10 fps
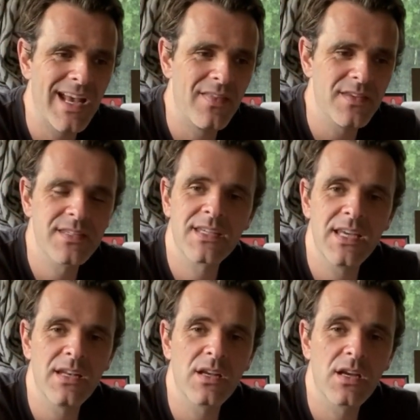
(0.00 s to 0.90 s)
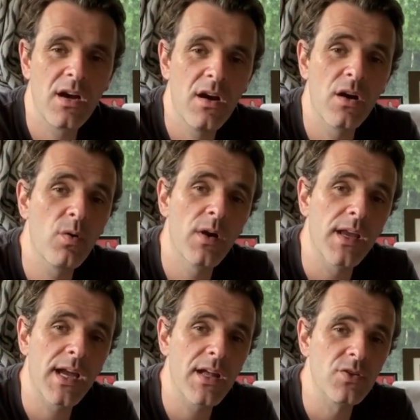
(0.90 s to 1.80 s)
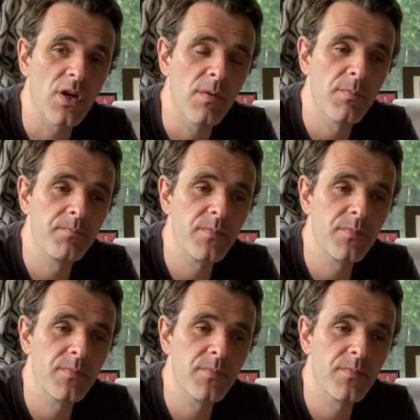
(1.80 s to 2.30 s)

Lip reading: and the skin can't quite catch up.